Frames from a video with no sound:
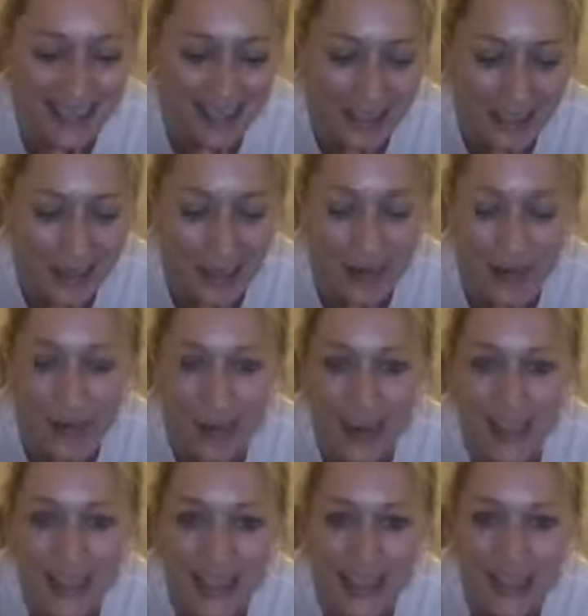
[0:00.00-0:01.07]
We're going 30
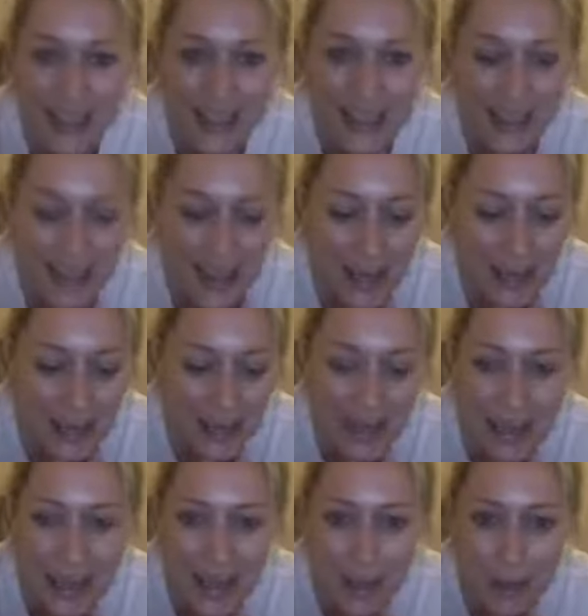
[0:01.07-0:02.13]
seconds this time.
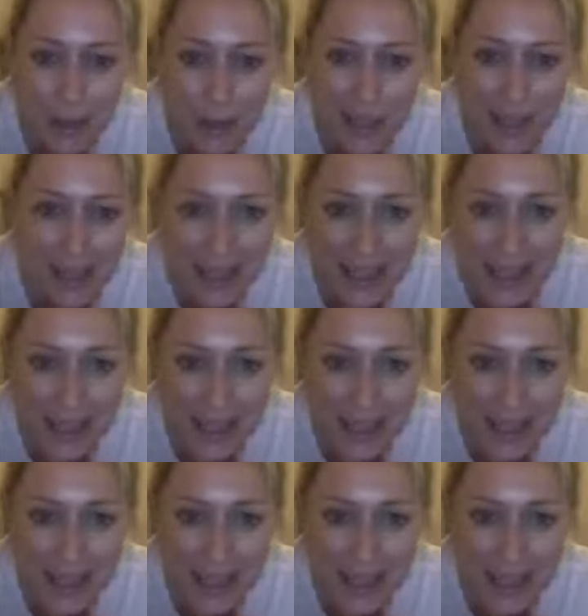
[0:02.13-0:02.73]
10 more seconds,